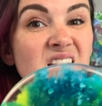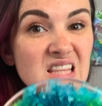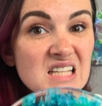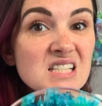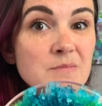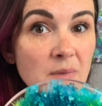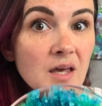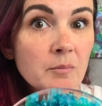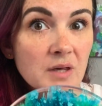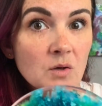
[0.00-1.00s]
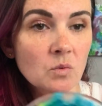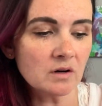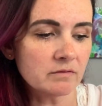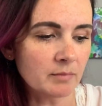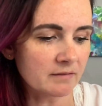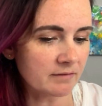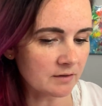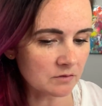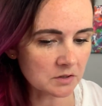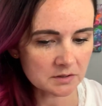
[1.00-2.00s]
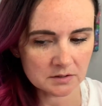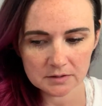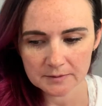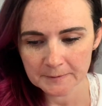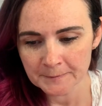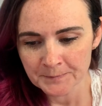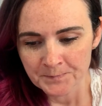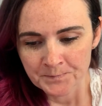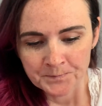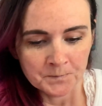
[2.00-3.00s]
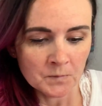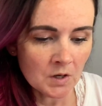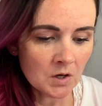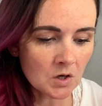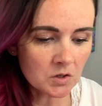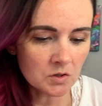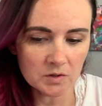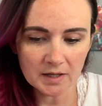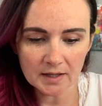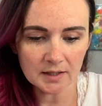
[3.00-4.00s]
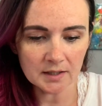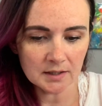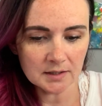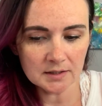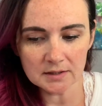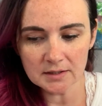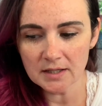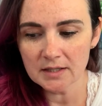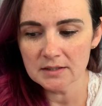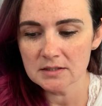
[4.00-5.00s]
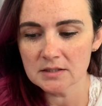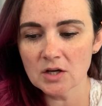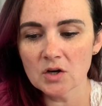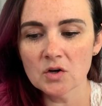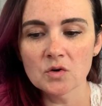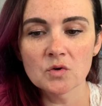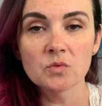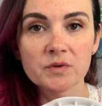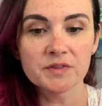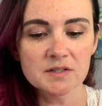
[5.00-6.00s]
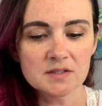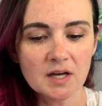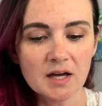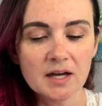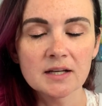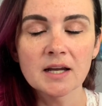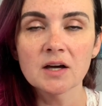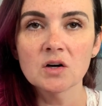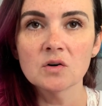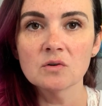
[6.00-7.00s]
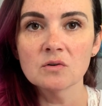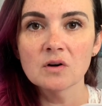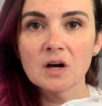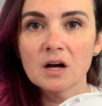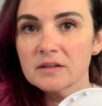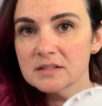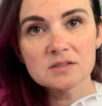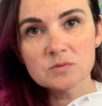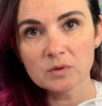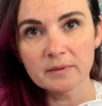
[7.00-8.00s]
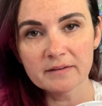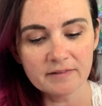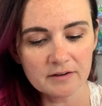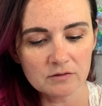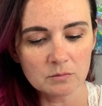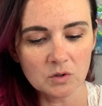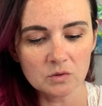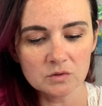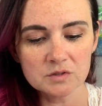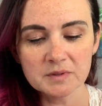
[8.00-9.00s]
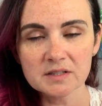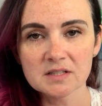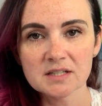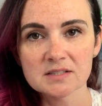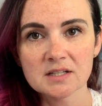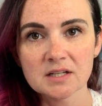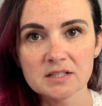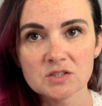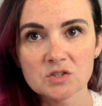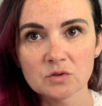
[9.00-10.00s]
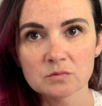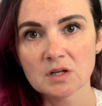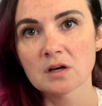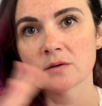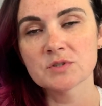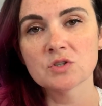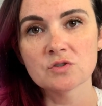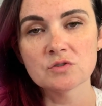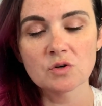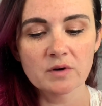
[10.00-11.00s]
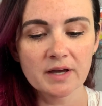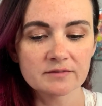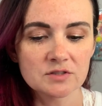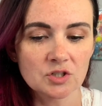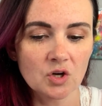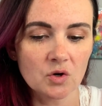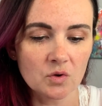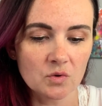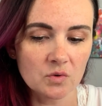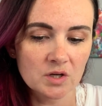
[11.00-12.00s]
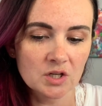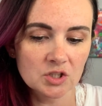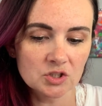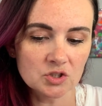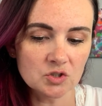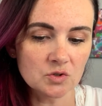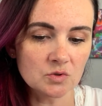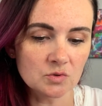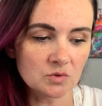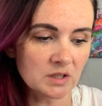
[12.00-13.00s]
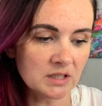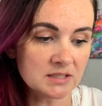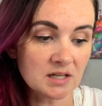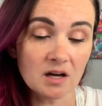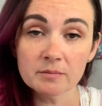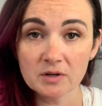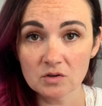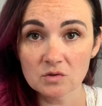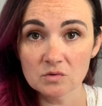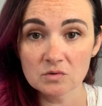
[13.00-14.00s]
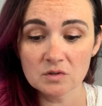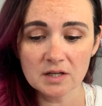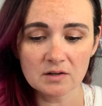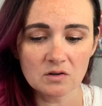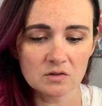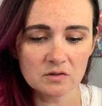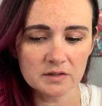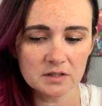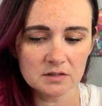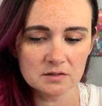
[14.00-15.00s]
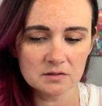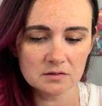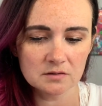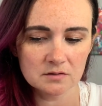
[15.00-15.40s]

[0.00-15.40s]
This may be one of my favorites. Okay, let's go with this guy. Now, this is one of my favorite molds because it has that nice dome top, so you don't have to go do a top coat at all on this.